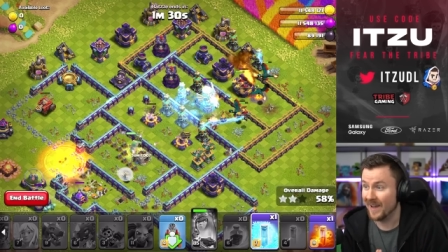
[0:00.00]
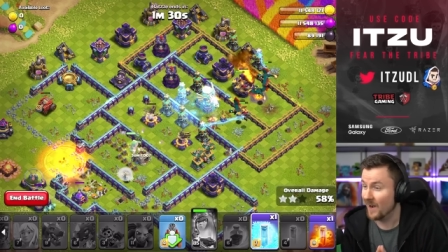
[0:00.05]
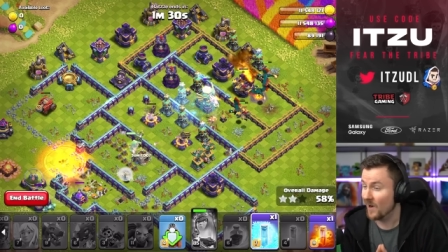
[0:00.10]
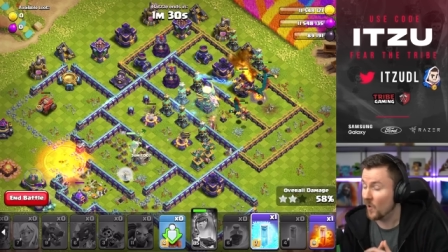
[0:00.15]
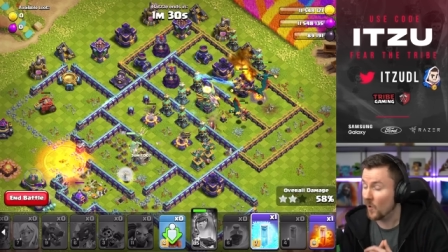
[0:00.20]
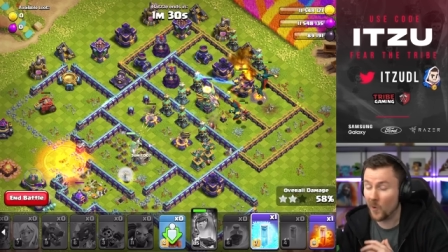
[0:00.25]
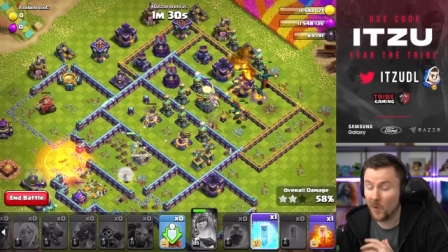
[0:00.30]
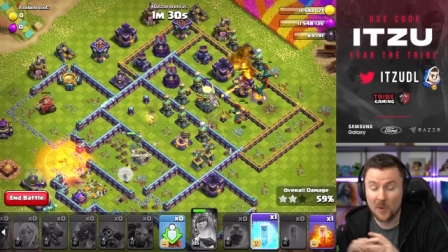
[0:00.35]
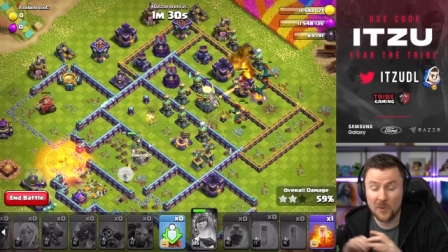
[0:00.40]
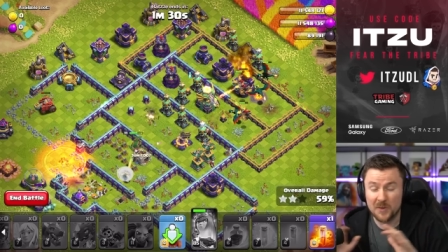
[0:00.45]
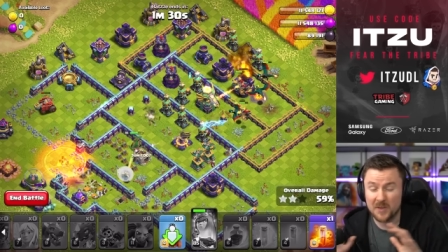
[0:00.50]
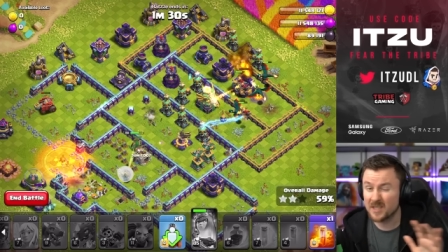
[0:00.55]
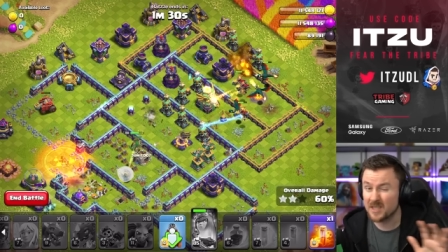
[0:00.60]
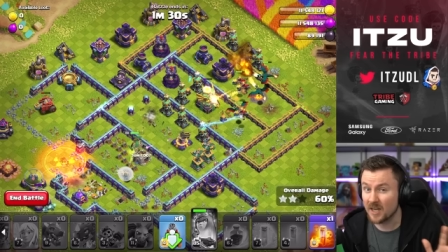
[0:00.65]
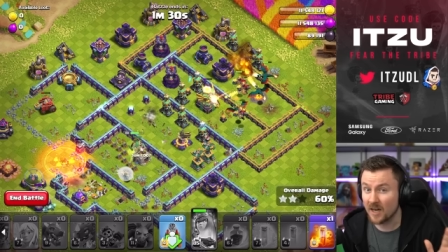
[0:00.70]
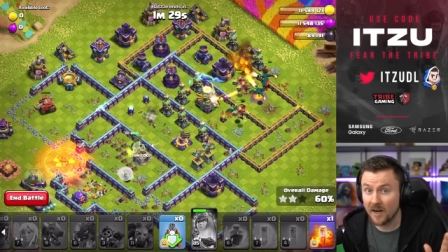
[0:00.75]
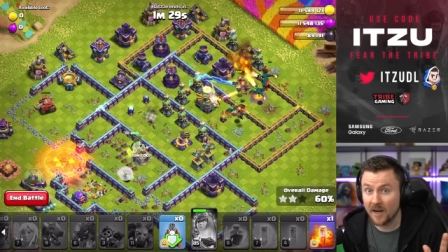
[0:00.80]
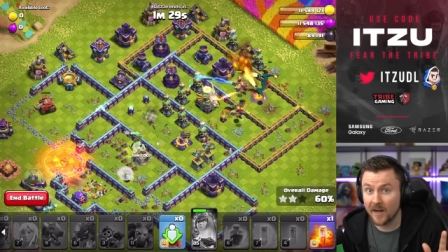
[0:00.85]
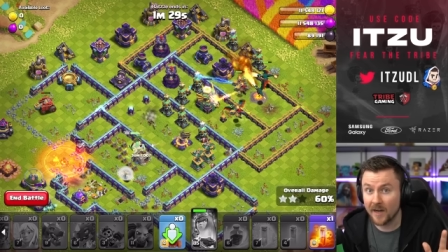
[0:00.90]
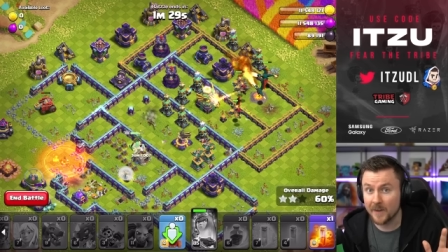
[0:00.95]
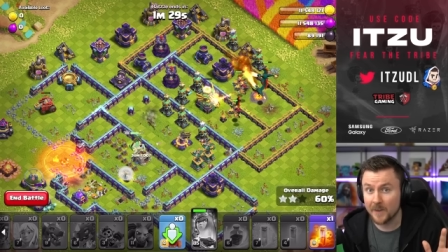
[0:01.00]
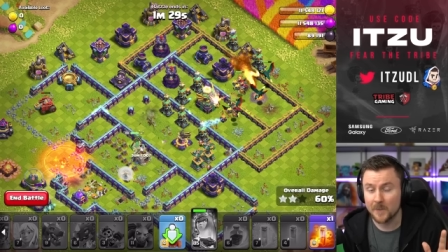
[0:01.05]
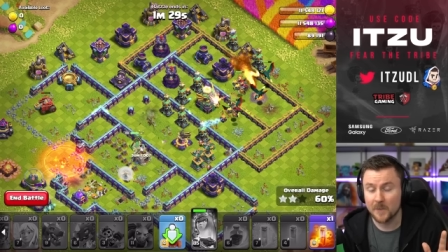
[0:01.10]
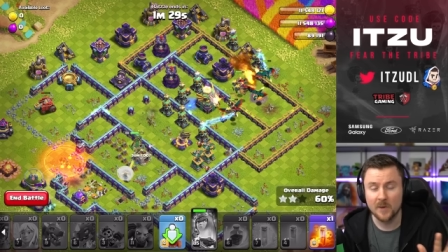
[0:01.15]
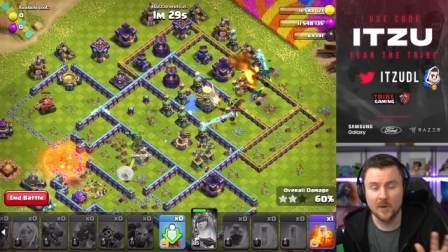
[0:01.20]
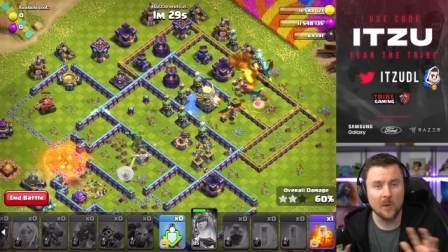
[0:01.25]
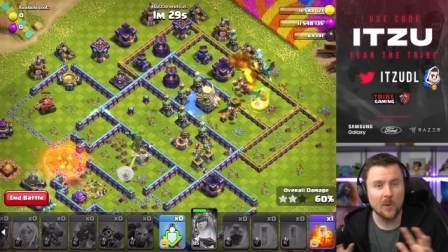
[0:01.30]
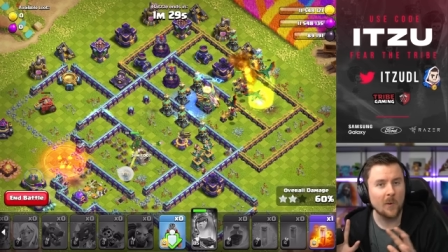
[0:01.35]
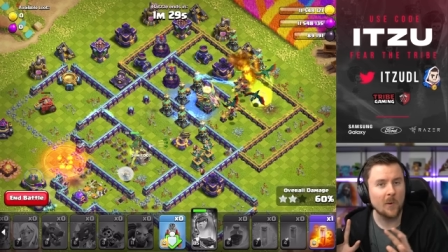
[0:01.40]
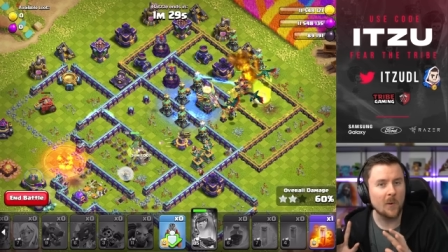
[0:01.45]
All the time,
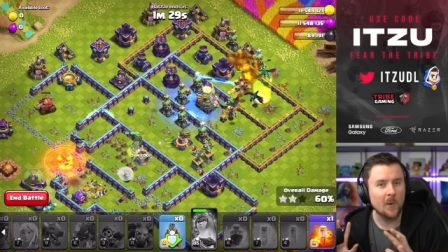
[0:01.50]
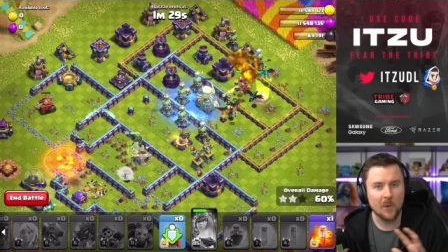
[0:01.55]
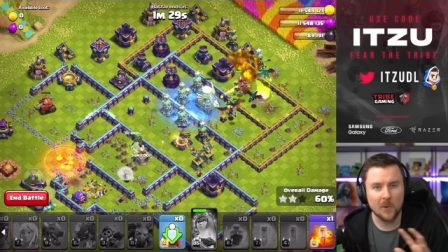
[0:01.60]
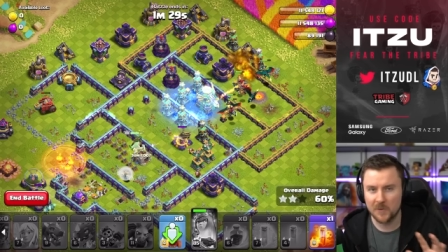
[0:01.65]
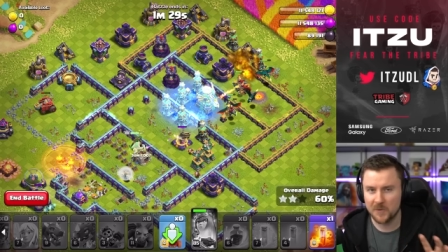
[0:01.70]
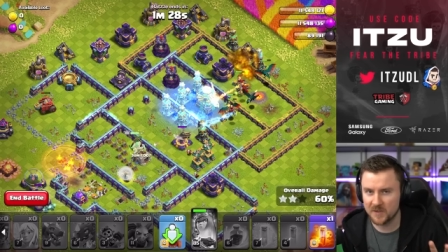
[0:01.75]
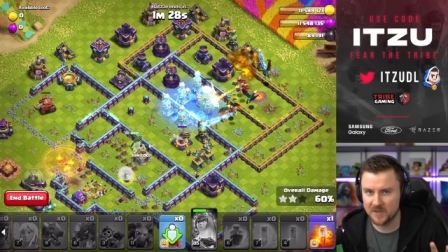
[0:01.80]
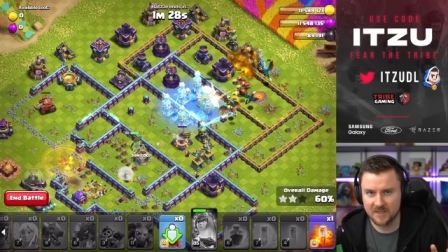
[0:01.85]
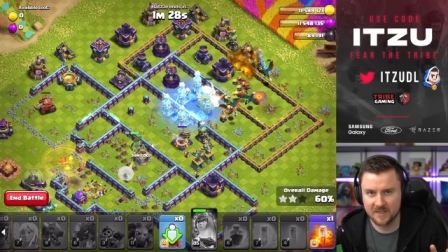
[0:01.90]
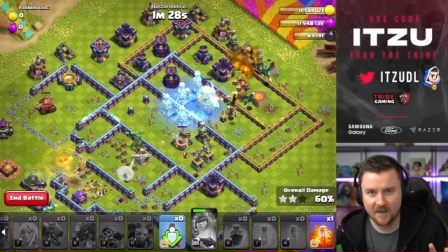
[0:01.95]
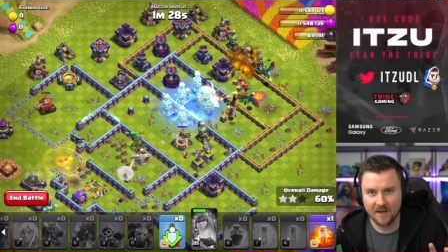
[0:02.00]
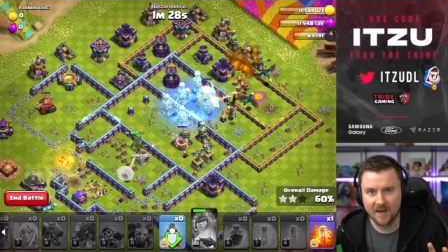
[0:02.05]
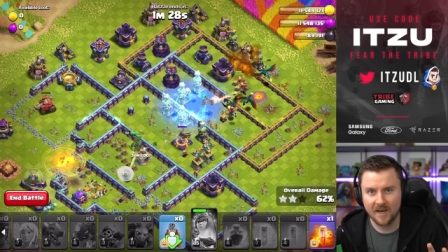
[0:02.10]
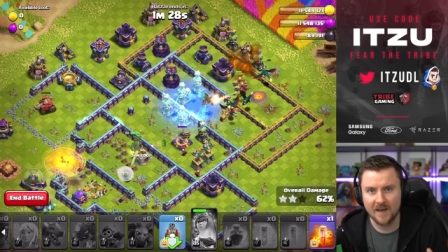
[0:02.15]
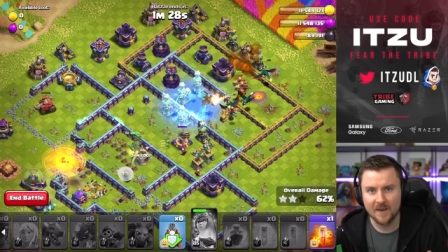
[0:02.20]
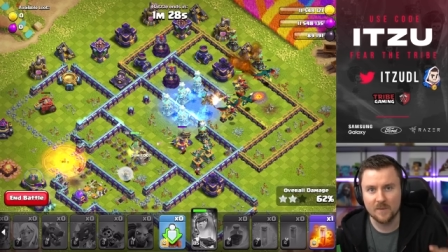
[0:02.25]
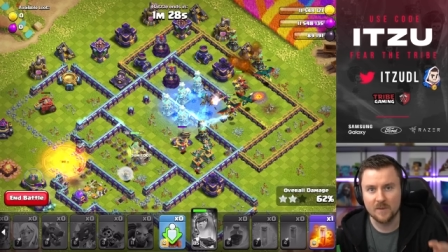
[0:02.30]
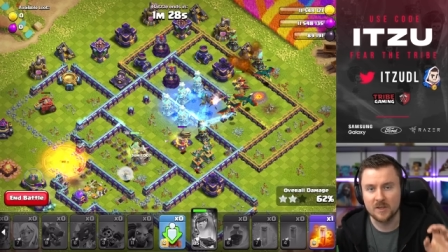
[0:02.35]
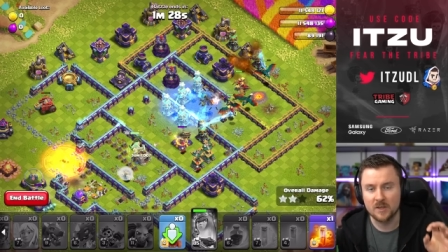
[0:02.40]
all the time,